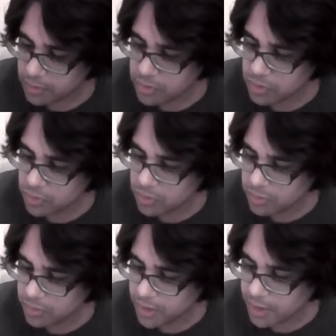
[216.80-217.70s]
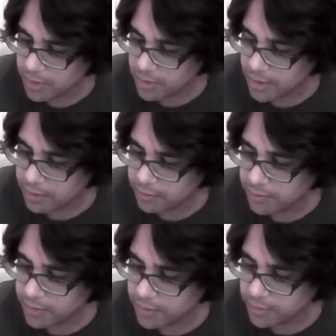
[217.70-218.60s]
to the underlying
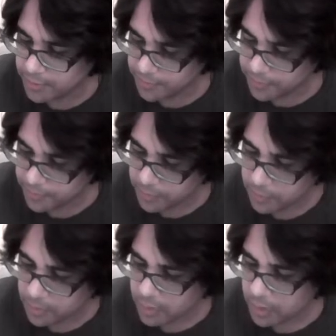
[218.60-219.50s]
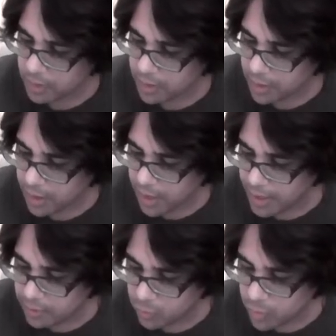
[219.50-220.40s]
field.
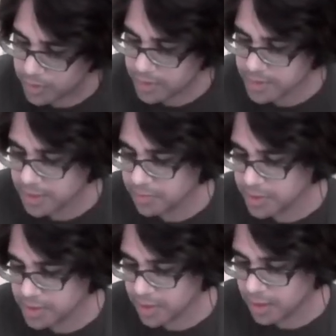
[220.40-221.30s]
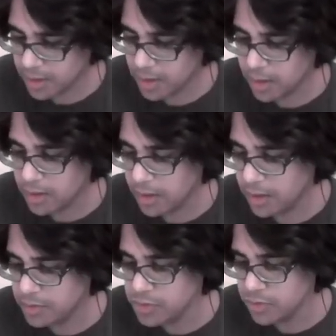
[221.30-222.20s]
And what does sigma star
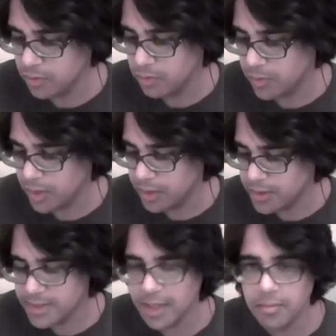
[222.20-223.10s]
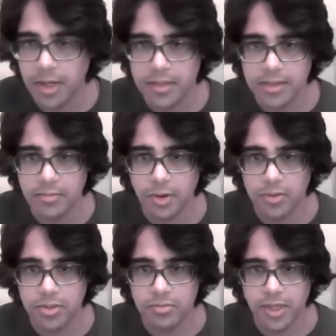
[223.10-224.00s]
uh, do? Well, sigma is
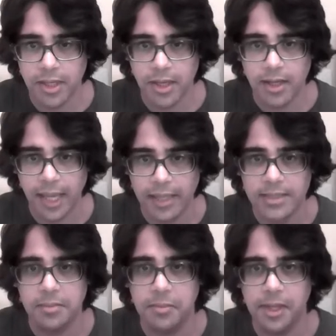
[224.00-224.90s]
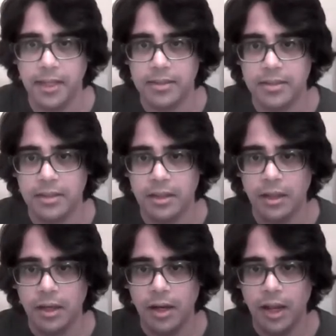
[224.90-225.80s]
supposed to be a k simplex.
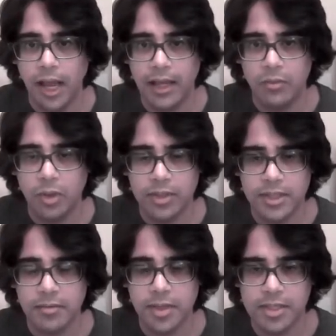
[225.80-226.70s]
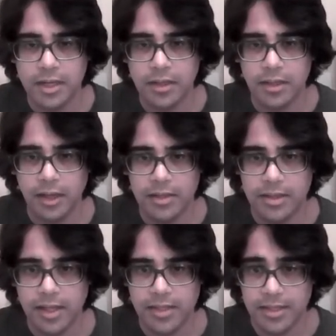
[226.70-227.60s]
And what sigma star does
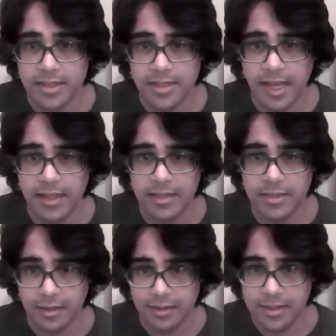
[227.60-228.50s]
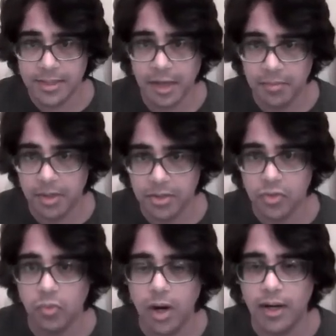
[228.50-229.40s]
is it sends sigma
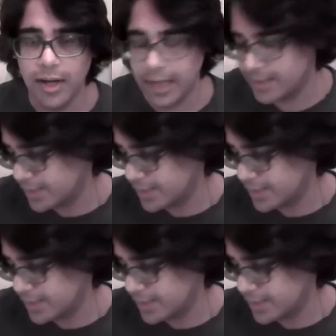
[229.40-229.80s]
to 1 and